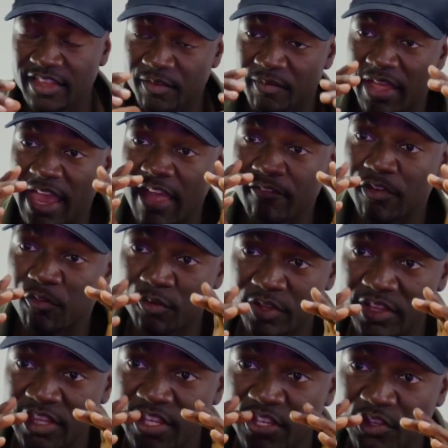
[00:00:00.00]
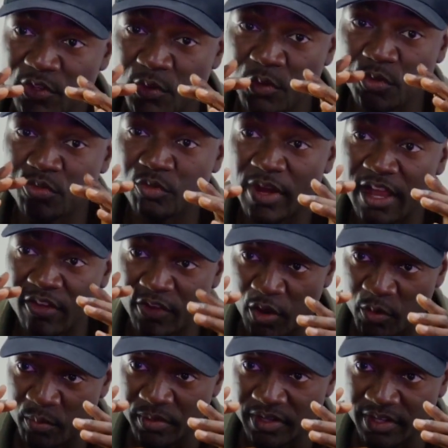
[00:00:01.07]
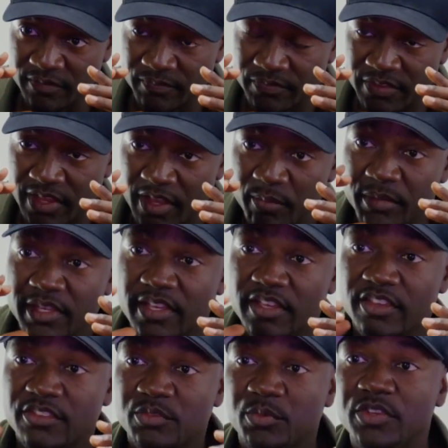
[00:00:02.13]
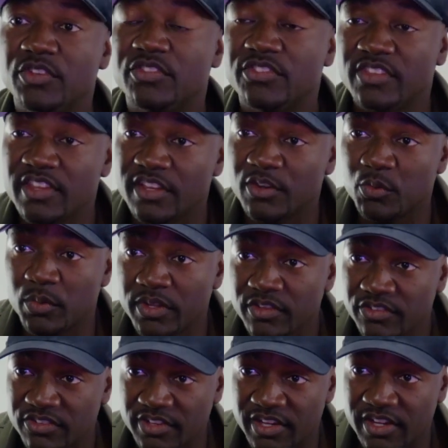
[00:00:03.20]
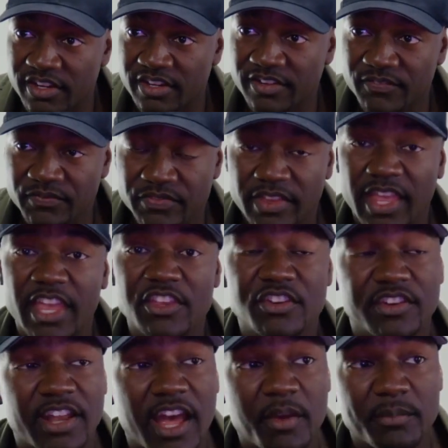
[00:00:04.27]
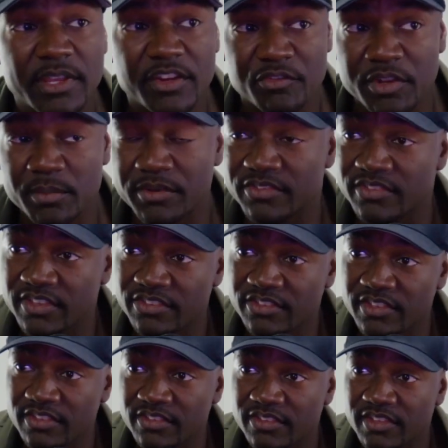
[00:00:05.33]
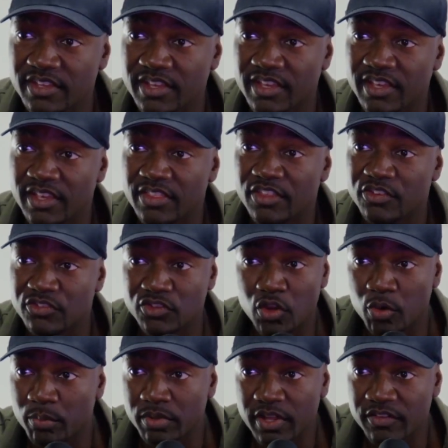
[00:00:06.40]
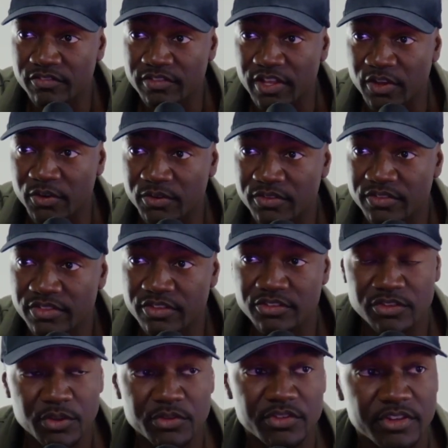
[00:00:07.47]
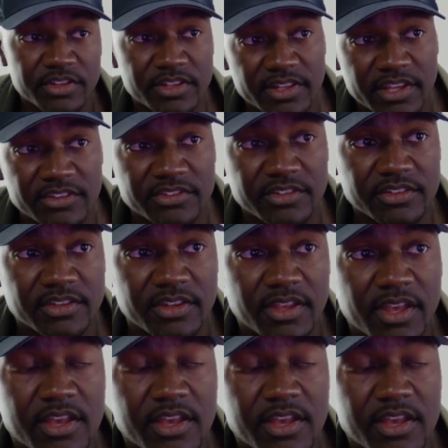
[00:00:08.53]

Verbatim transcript: they might have a really huge round opening, because when you sit in a wheelchair and you're not being repositioned, there's no blood flow. There's no circulation.